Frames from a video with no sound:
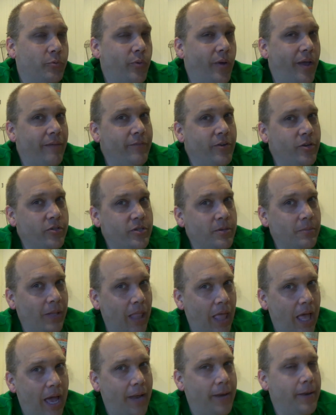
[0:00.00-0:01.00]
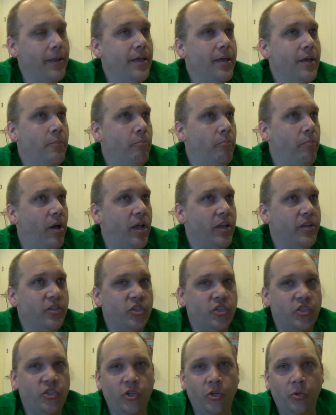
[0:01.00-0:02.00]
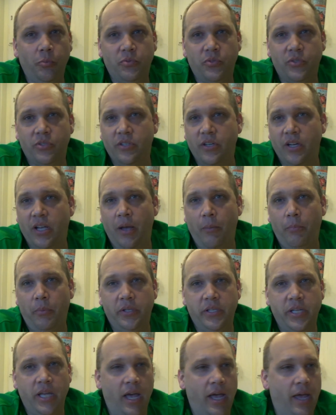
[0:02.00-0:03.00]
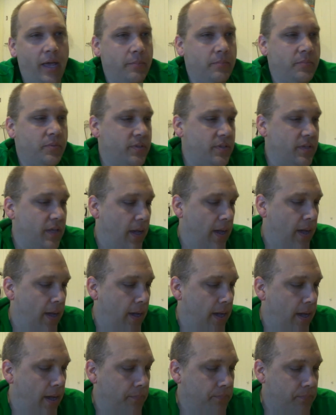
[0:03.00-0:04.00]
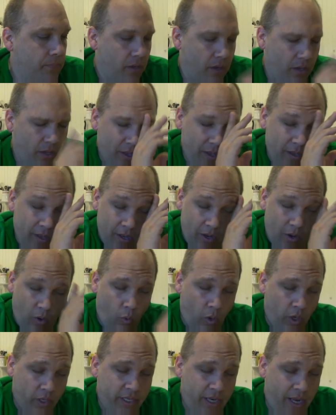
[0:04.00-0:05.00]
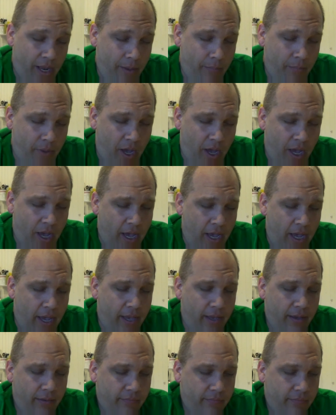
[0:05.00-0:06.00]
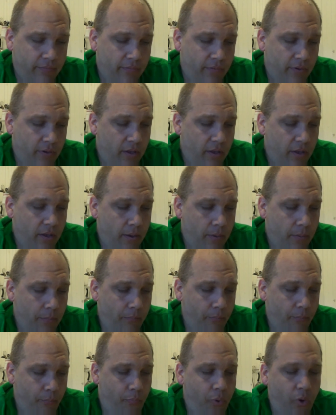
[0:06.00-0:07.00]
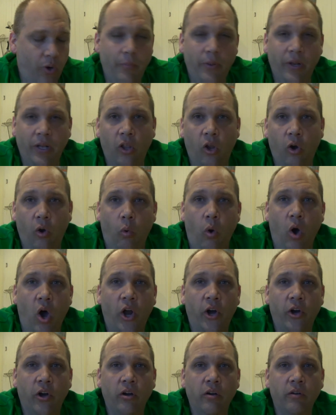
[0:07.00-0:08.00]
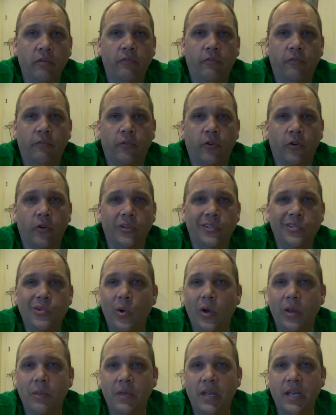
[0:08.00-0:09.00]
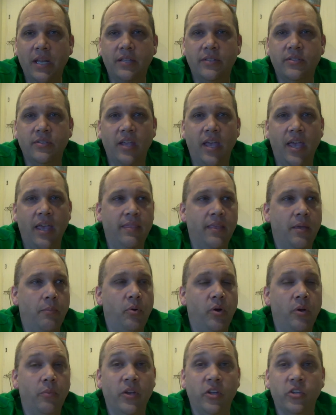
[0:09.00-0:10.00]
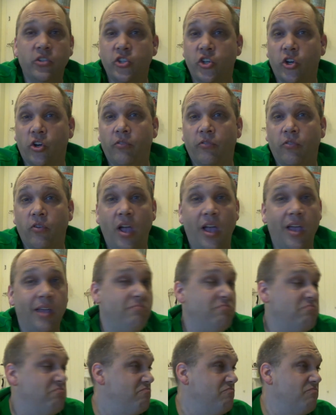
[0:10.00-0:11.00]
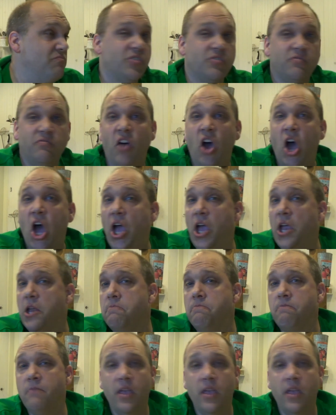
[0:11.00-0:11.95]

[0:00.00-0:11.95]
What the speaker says: We haven't used them a lot, but soups a couple times. One time I put them in a little water for 20 minutes and then put them in a stir fry. It's fine.